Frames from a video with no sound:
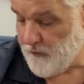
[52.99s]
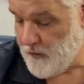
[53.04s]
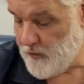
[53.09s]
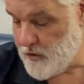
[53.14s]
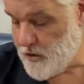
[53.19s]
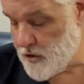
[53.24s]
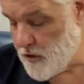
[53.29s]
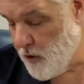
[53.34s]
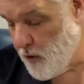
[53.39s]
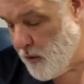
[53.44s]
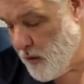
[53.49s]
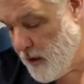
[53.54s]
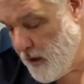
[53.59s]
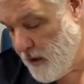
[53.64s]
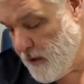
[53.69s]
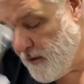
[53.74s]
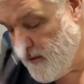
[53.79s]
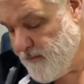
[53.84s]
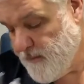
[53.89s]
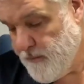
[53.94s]
So
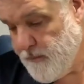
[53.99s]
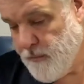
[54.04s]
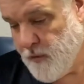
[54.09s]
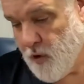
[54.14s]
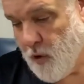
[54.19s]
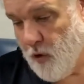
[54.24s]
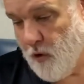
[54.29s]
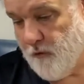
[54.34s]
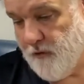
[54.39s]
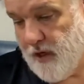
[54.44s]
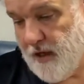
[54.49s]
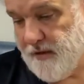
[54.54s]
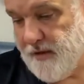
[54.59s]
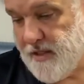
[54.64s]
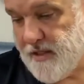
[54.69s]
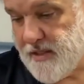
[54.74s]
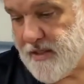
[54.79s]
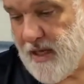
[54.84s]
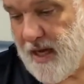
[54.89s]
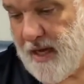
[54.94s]
over on
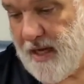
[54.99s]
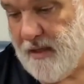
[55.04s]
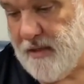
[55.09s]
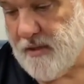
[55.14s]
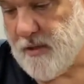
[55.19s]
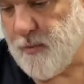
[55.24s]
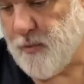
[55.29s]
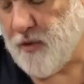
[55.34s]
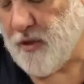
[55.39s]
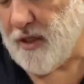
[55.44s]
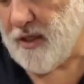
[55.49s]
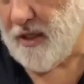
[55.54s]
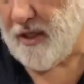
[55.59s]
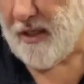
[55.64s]
this side, it's pretty